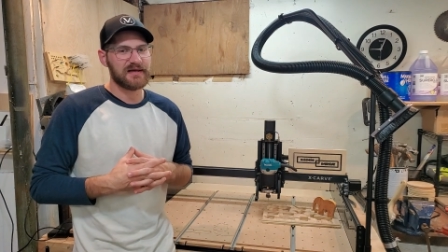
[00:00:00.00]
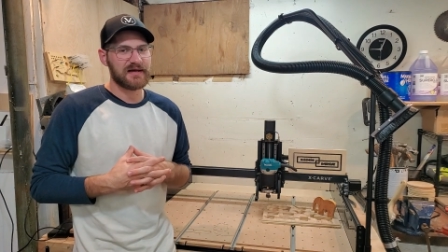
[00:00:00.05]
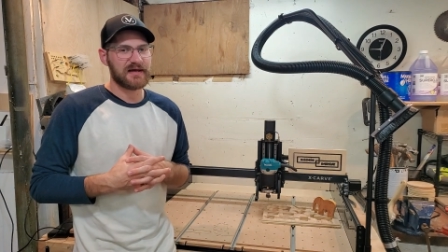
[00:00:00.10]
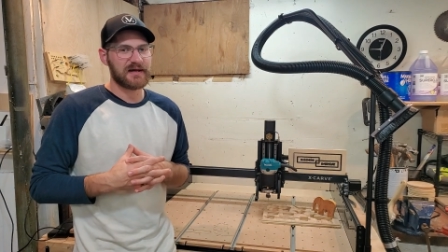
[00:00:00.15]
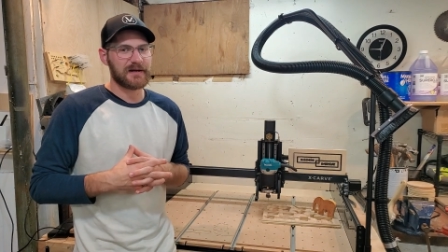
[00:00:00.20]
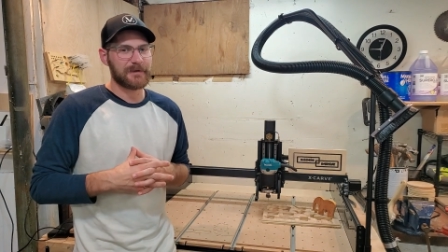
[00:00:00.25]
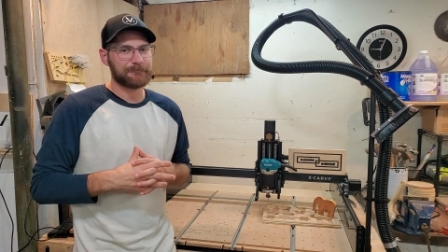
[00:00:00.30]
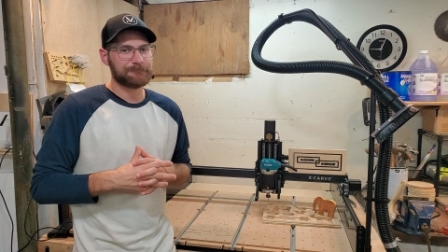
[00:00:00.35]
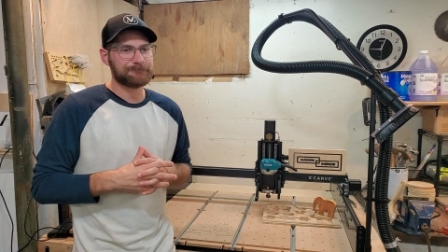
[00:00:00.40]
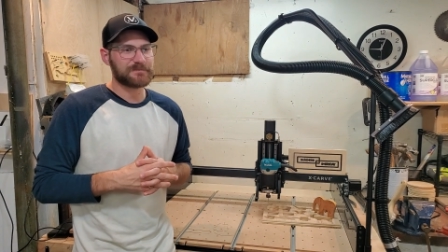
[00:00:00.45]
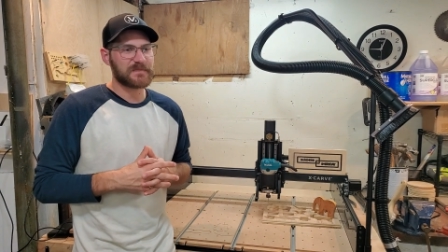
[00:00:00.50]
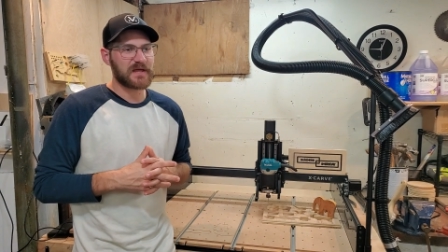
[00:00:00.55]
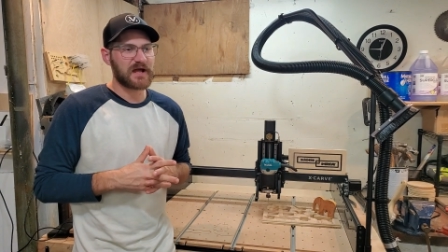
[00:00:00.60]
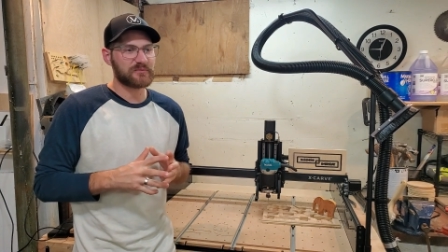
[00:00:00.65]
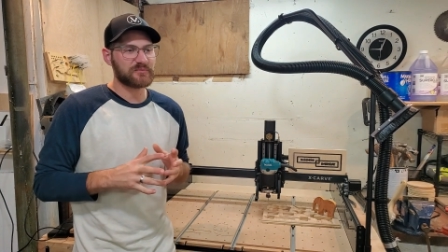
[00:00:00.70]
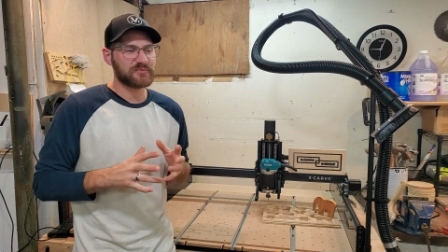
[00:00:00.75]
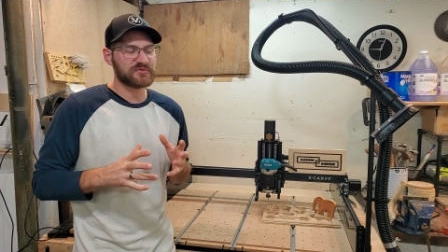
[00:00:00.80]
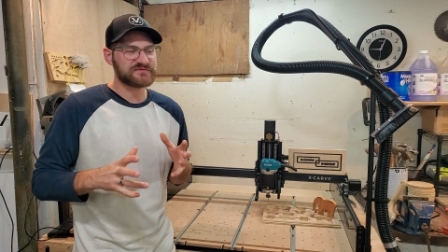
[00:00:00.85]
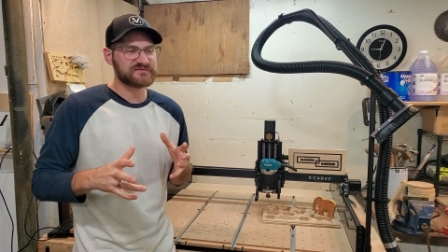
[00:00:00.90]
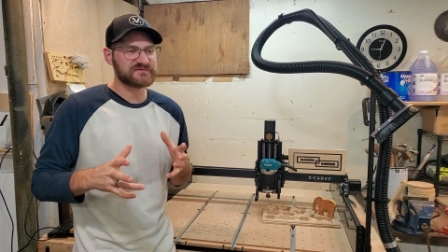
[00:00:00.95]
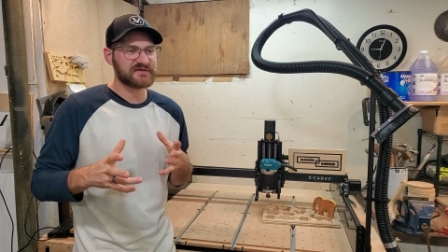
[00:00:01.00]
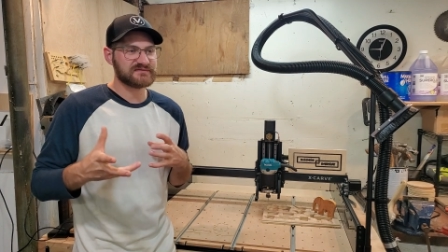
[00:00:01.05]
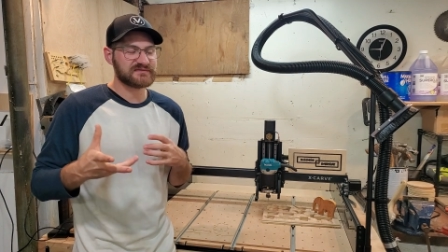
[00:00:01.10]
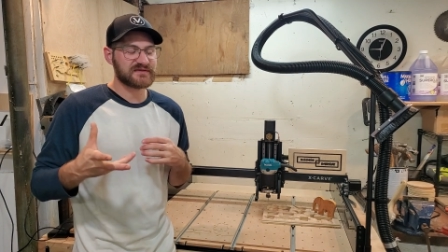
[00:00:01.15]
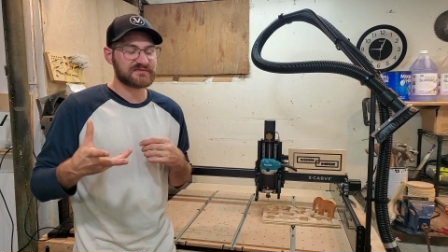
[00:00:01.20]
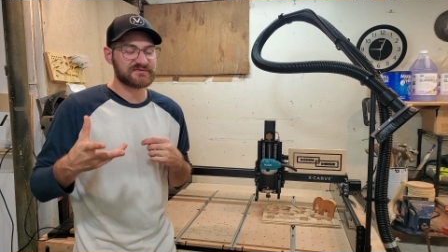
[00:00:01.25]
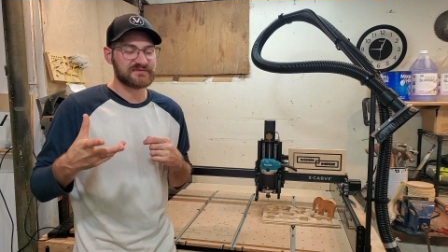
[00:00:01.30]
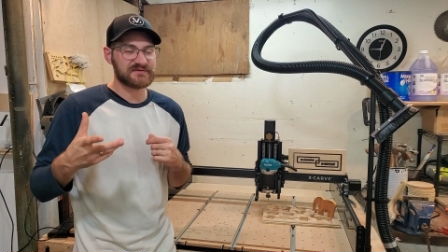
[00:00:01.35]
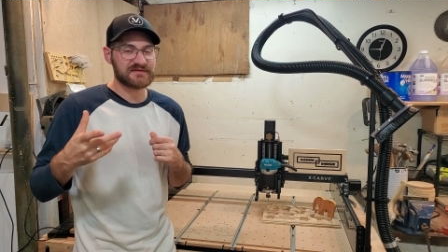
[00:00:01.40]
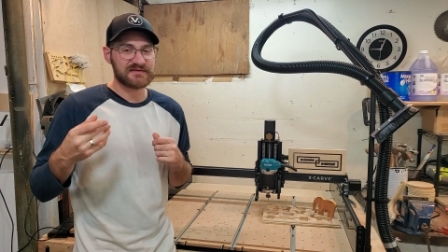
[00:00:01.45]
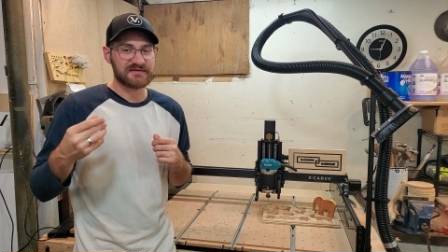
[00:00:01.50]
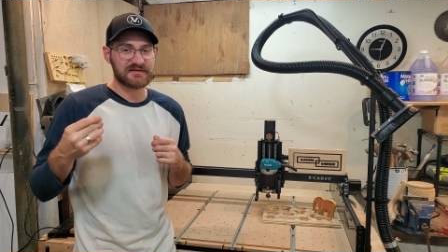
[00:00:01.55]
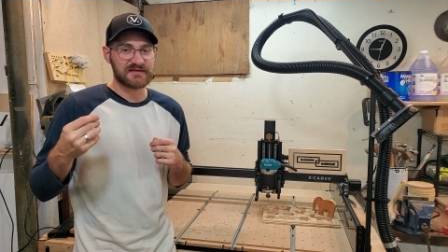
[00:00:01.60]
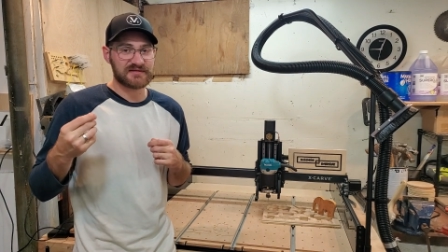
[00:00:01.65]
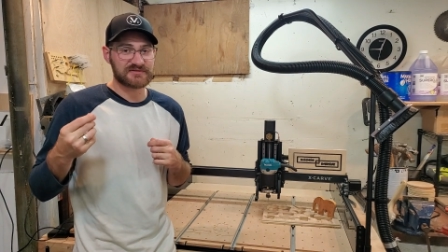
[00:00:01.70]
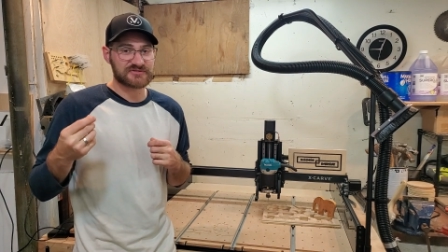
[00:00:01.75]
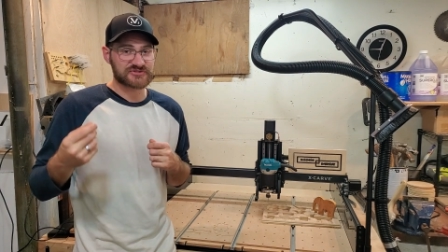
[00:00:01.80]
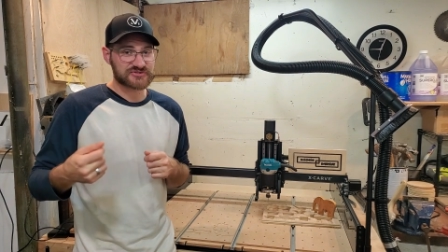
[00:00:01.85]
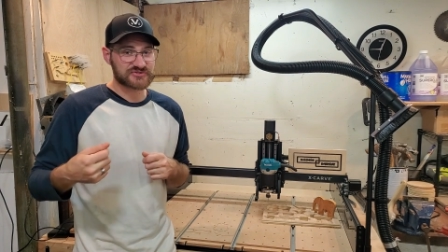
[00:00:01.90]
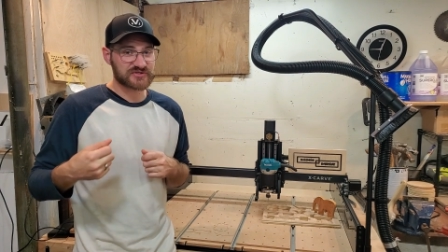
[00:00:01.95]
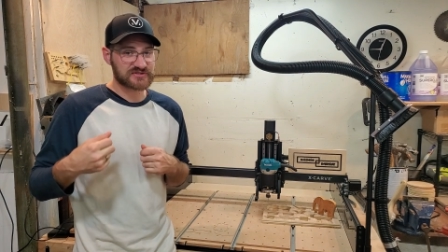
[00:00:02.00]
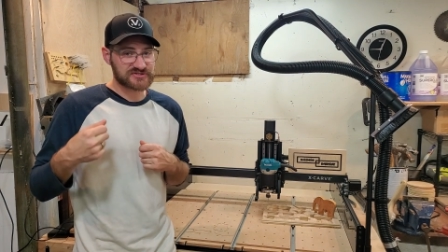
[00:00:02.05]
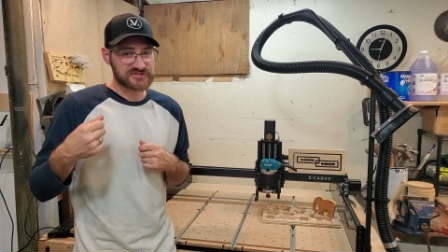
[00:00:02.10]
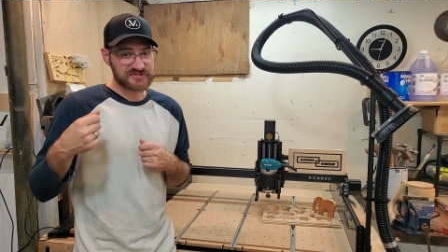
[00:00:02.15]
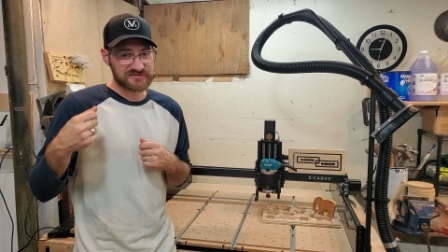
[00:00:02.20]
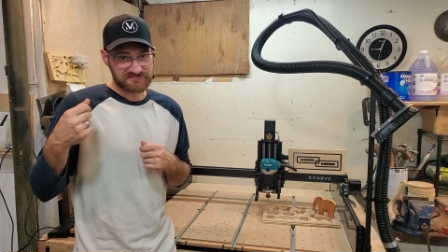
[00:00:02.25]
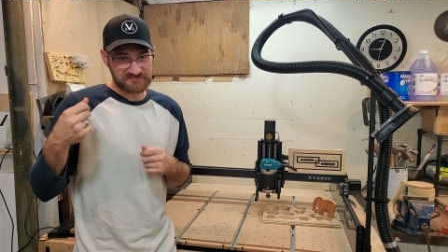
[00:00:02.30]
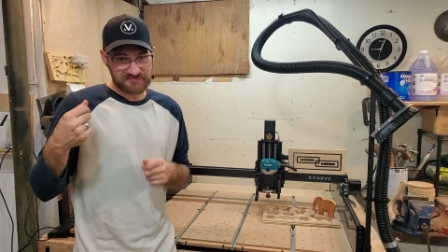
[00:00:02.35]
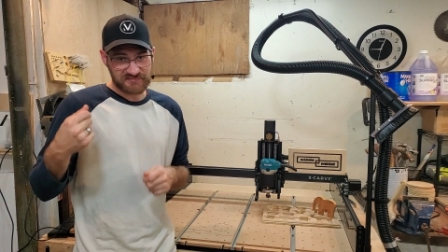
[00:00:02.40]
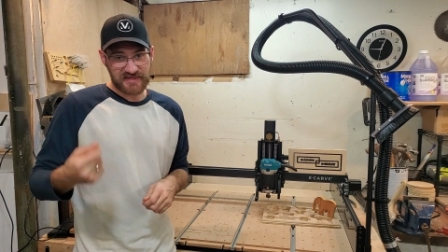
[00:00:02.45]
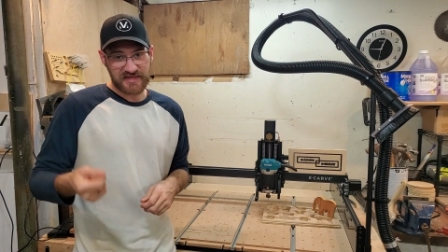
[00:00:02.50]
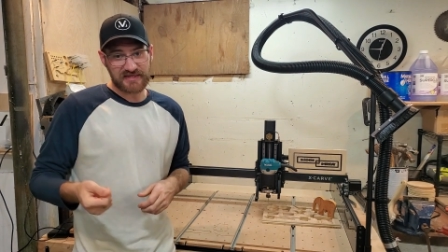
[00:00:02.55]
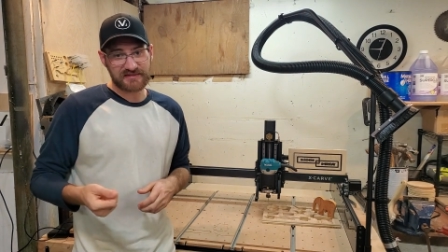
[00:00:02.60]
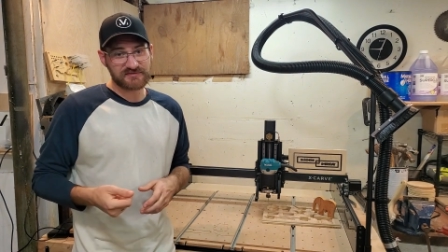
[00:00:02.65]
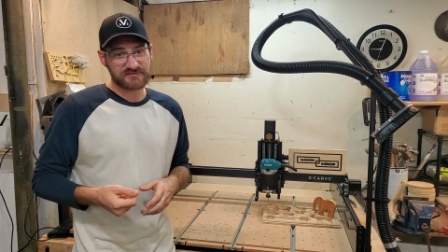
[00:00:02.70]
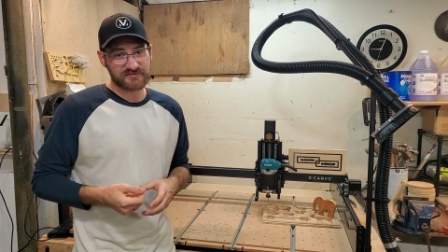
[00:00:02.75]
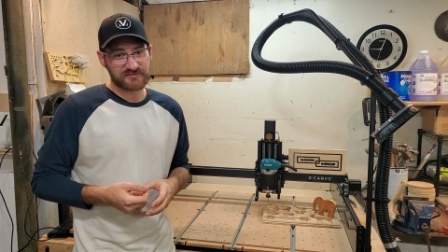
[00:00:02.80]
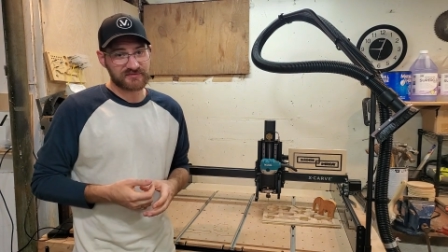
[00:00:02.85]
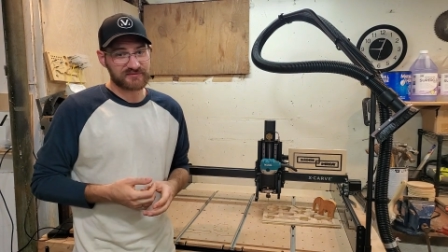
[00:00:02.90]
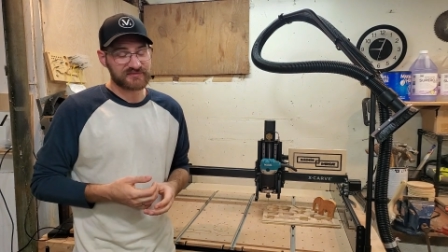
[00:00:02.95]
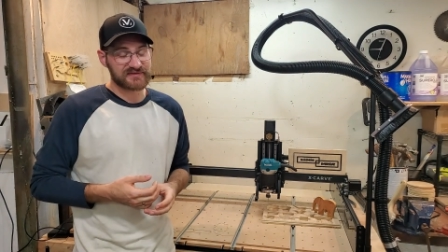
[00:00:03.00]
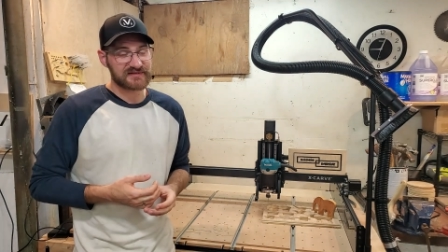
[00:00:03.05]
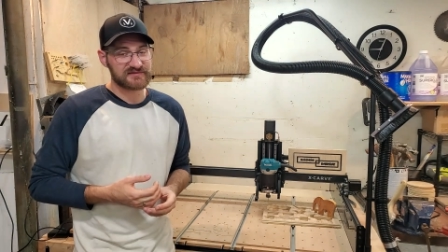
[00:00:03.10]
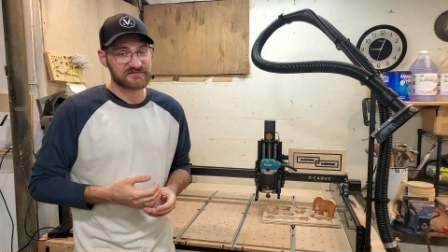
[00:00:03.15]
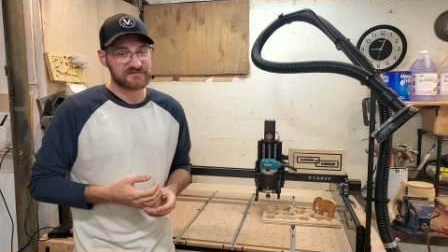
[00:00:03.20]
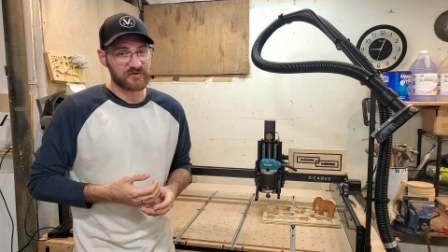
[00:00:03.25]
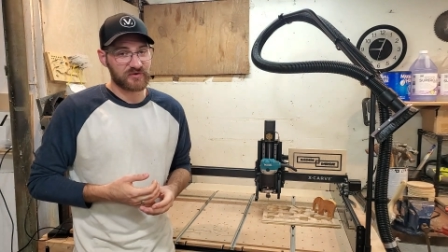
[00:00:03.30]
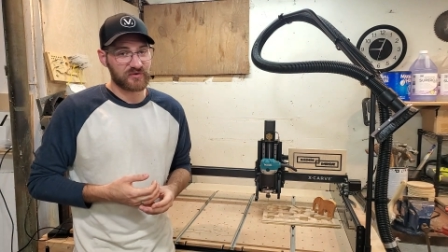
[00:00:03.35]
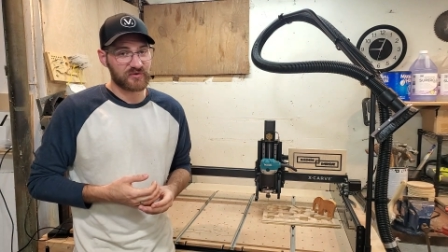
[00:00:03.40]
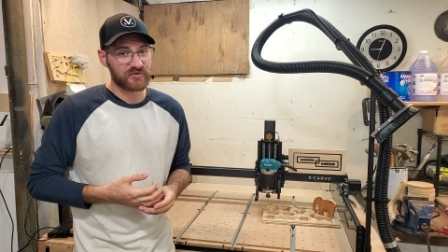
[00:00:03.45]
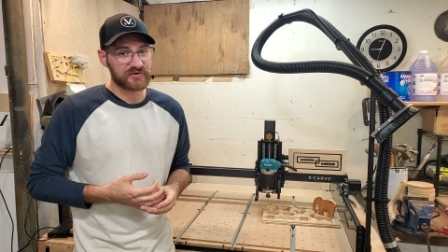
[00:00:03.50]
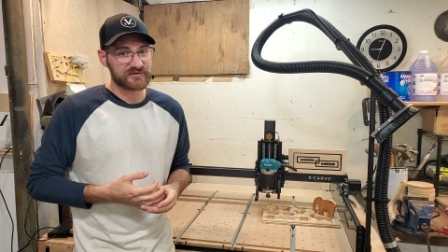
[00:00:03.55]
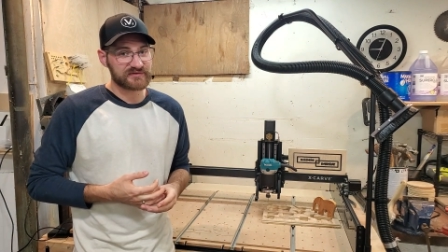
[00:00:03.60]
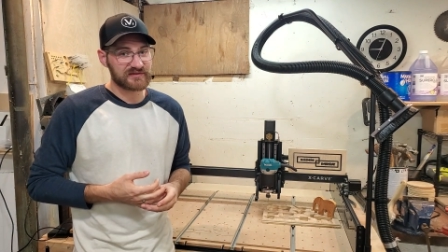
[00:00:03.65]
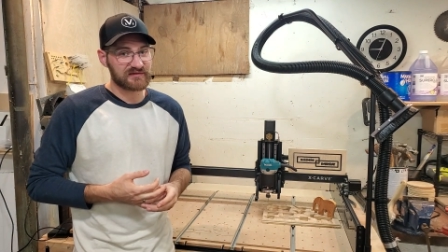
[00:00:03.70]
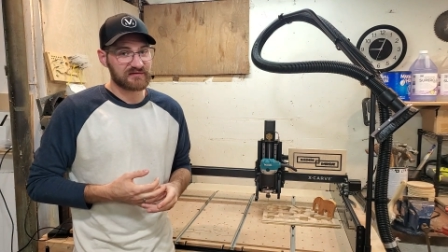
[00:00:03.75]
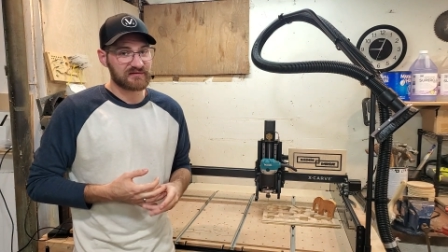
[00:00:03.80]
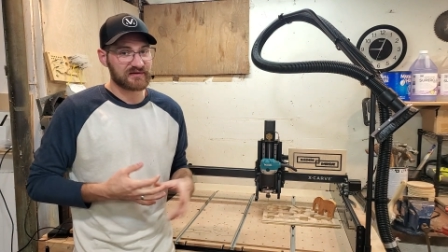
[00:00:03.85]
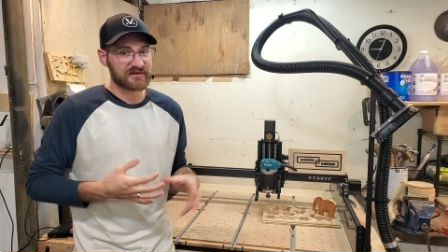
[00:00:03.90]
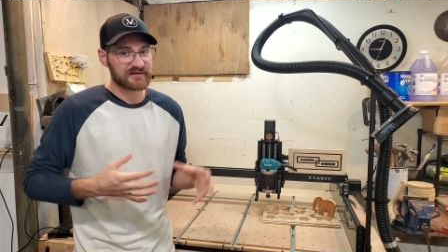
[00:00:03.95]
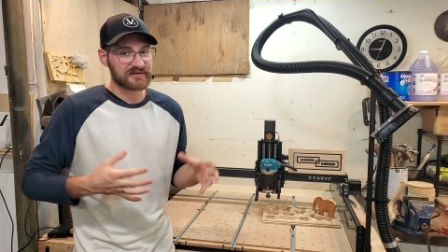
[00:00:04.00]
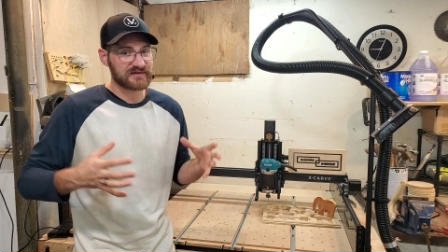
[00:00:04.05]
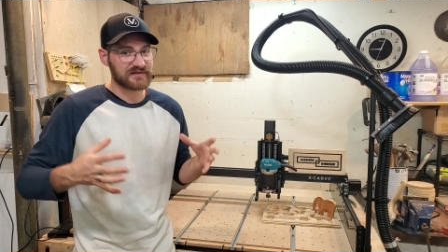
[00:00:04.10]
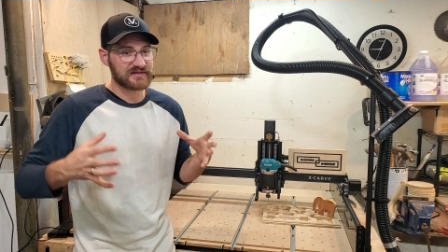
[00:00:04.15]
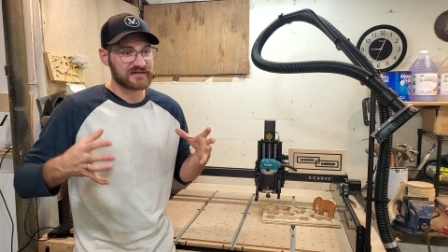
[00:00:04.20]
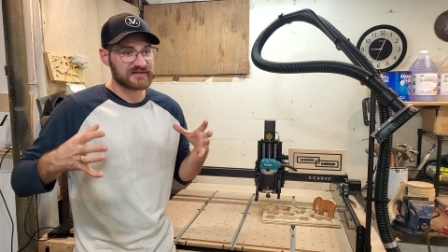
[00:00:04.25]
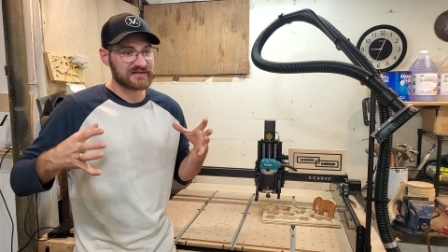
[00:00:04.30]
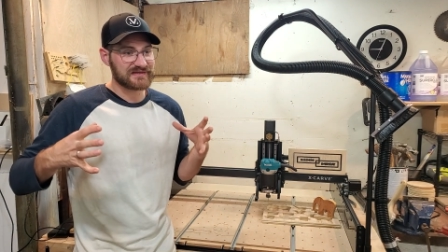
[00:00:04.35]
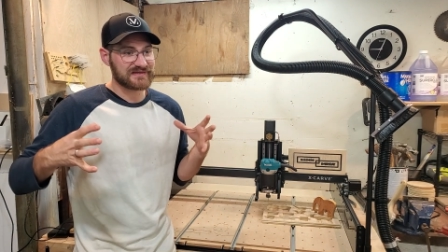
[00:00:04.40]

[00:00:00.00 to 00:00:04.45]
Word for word: Um, I will say that the instruction manual that is online